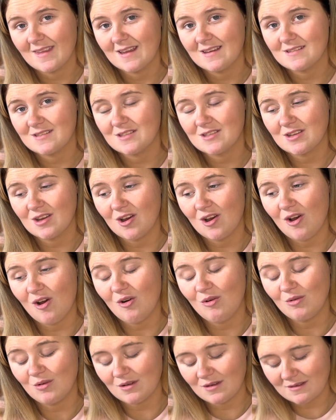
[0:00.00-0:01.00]

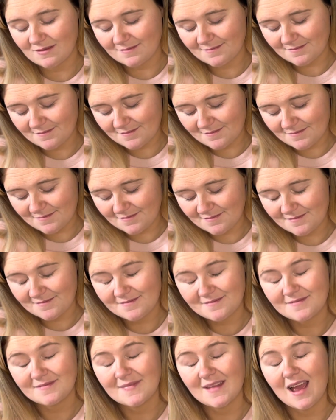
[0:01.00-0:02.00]
So
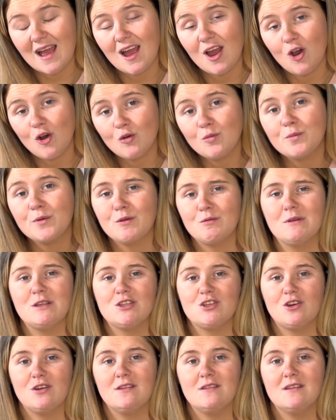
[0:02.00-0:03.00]
I hope you
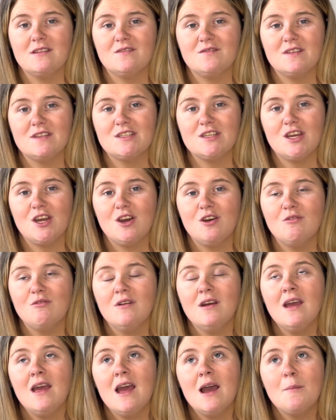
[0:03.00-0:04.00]
enjoyed this video.
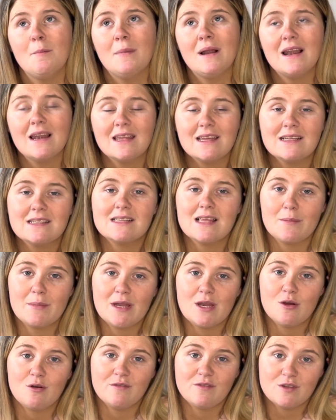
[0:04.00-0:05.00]
Please let me
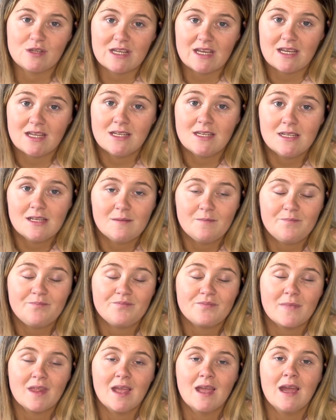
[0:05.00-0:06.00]
know if you did.
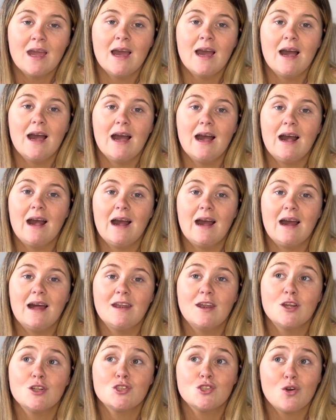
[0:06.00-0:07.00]

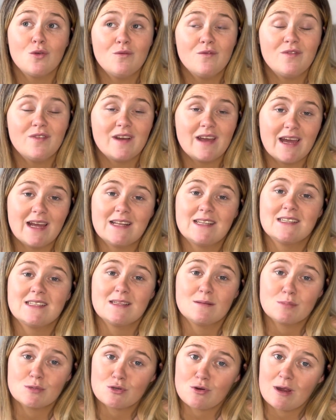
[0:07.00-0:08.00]
And don't forget to
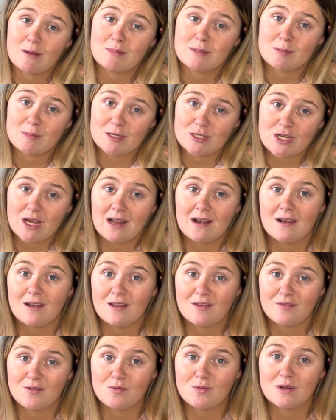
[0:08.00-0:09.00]
subscribe to my channel
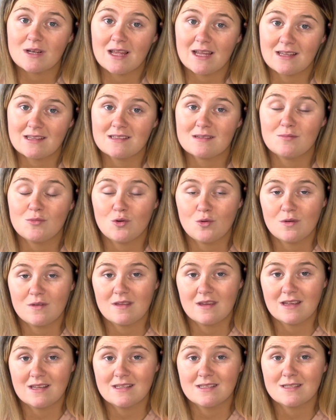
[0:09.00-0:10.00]
if you would like some more of
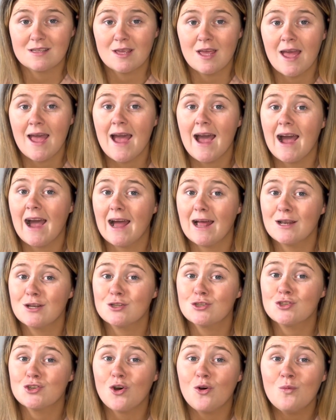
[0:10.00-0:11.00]
these.
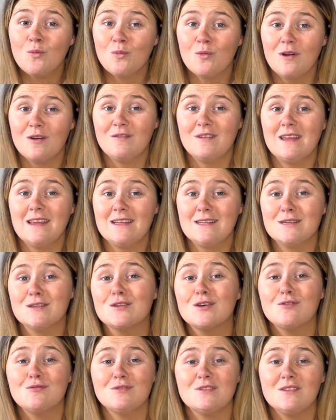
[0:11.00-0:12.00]
And don't worry to
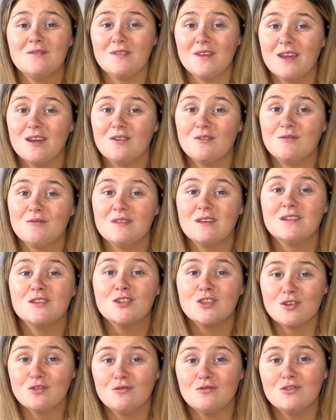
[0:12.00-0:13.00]
those of you that
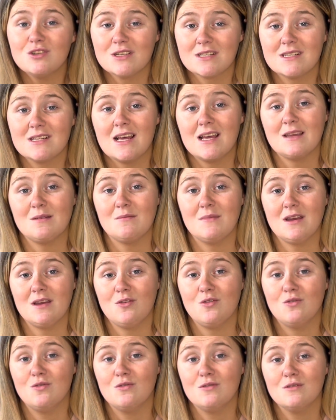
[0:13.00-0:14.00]
do just like my
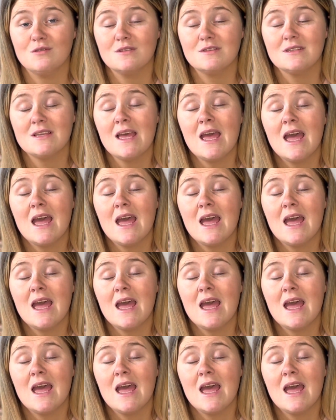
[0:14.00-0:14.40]
hauls.